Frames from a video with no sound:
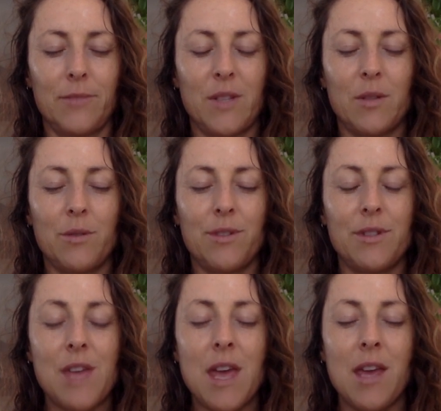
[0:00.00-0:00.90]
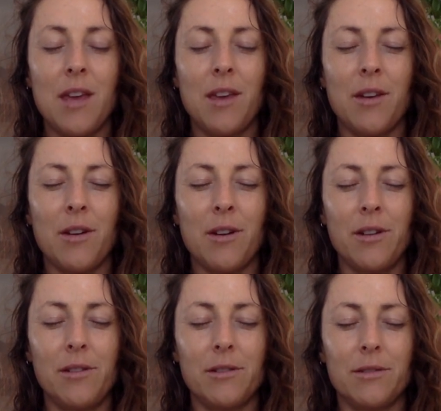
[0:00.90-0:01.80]
So stay
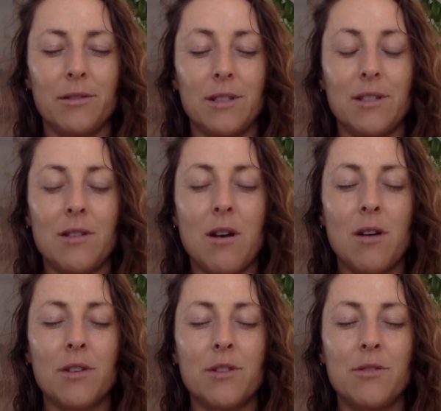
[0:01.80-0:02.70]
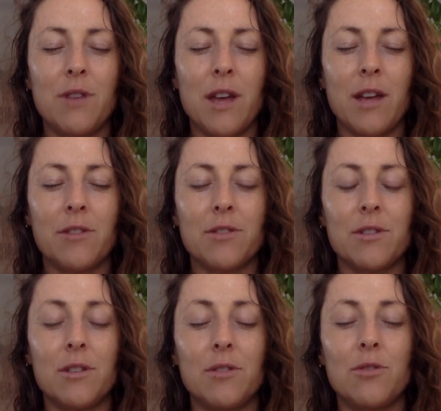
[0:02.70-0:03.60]
here as long as you'd like.
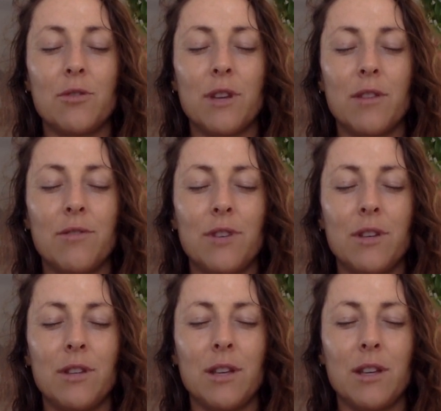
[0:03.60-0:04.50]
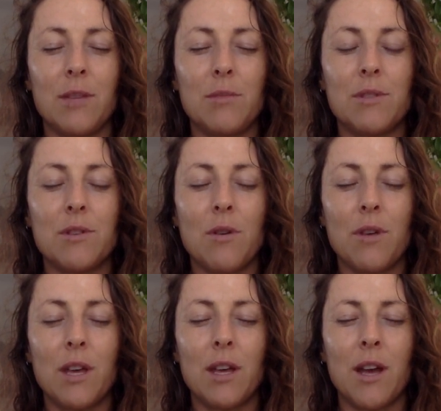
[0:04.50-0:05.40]
Just enjoy the feeling. Keep
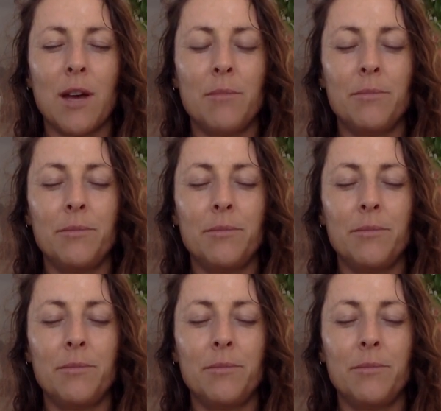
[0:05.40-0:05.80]
soaking it up.